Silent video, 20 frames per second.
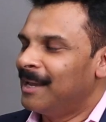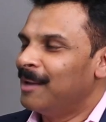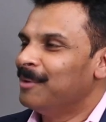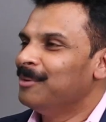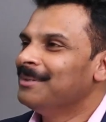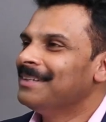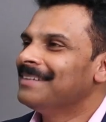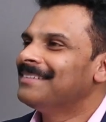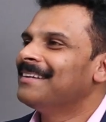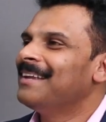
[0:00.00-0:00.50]
Can
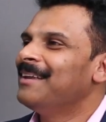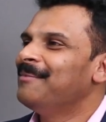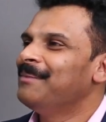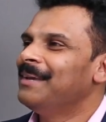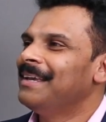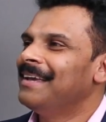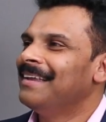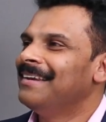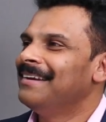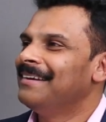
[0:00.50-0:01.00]
you just tell
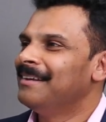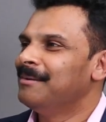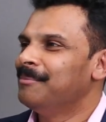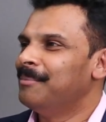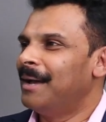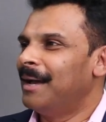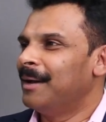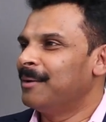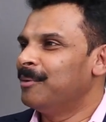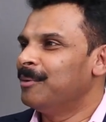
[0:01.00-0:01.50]
me a little
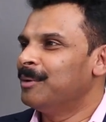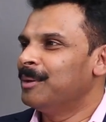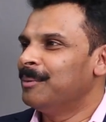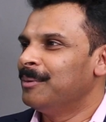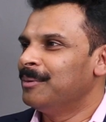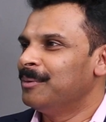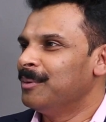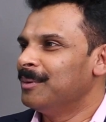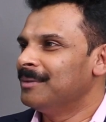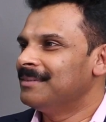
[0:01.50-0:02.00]
background
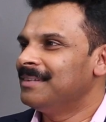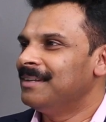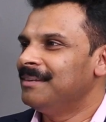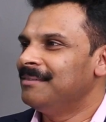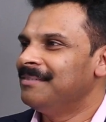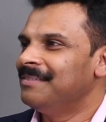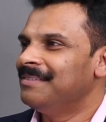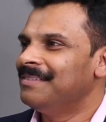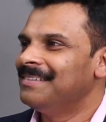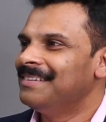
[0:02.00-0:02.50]
about yourself?